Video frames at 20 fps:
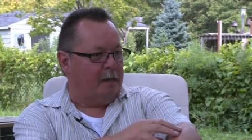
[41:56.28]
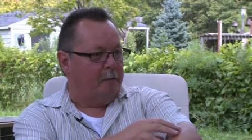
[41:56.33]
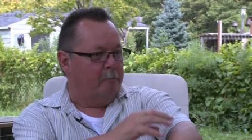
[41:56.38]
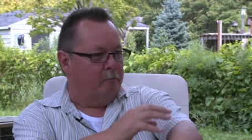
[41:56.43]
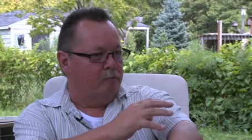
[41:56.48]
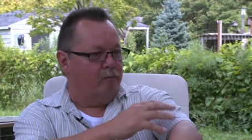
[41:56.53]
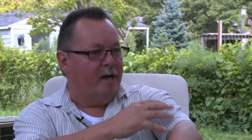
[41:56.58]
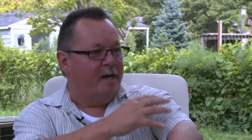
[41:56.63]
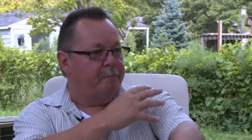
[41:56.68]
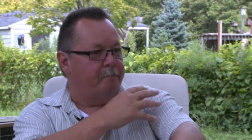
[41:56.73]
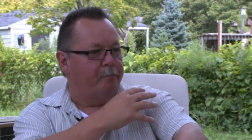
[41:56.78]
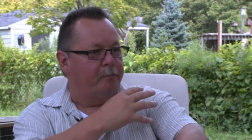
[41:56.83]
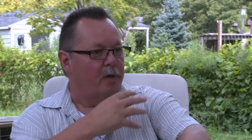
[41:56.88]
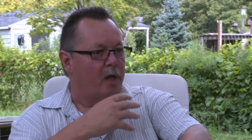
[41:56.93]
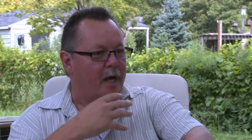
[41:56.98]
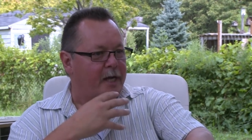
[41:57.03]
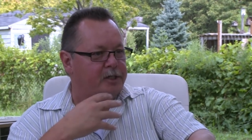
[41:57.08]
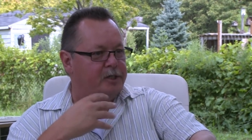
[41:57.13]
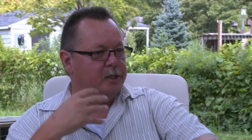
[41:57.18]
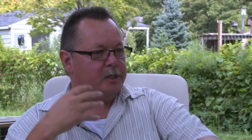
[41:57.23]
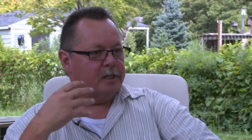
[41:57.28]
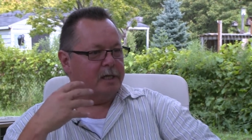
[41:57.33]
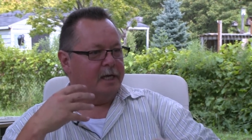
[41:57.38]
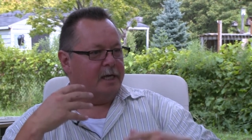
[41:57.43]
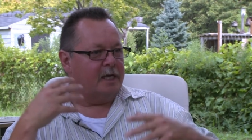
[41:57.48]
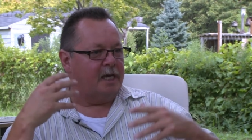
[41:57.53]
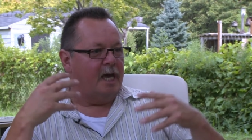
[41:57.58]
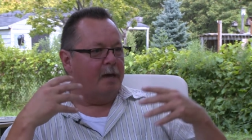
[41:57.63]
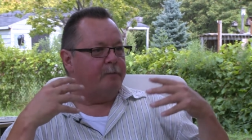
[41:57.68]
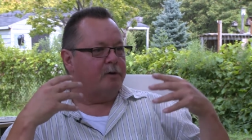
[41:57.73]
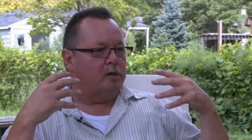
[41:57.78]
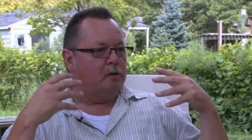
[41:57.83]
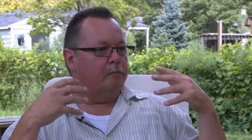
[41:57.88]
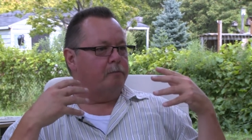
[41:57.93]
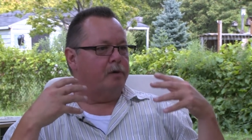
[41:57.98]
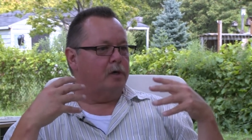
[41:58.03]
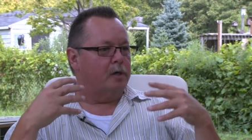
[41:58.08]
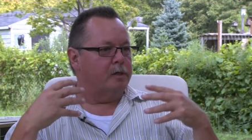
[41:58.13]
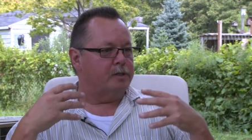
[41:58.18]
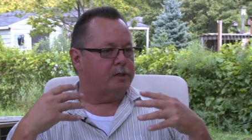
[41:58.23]
red blotches like chemical
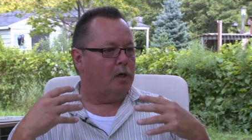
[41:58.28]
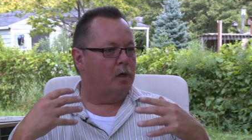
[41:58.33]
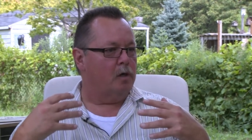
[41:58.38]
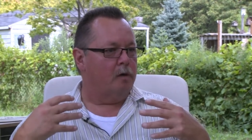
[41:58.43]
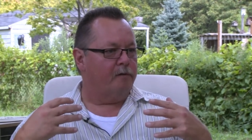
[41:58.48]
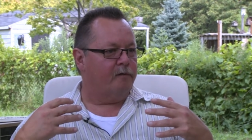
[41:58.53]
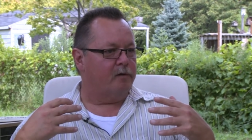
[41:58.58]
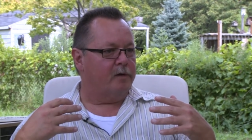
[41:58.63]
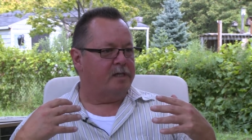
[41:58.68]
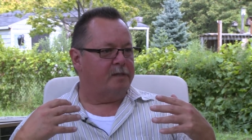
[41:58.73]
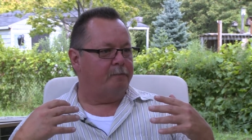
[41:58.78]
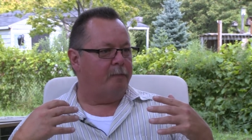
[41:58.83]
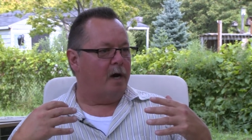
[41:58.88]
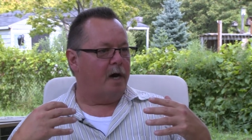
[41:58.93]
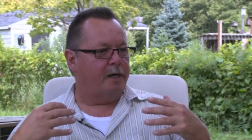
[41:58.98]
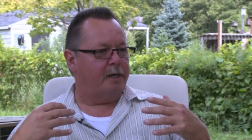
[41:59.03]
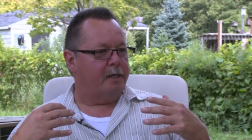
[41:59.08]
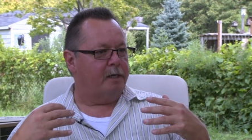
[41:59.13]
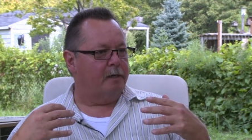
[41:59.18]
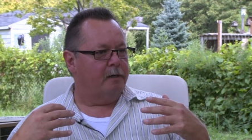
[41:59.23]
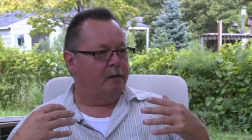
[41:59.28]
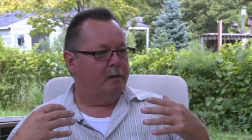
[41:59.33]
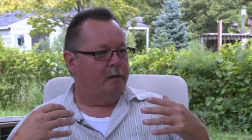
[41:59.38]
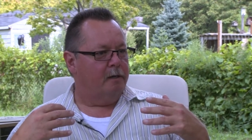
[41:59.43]
burns all over its body.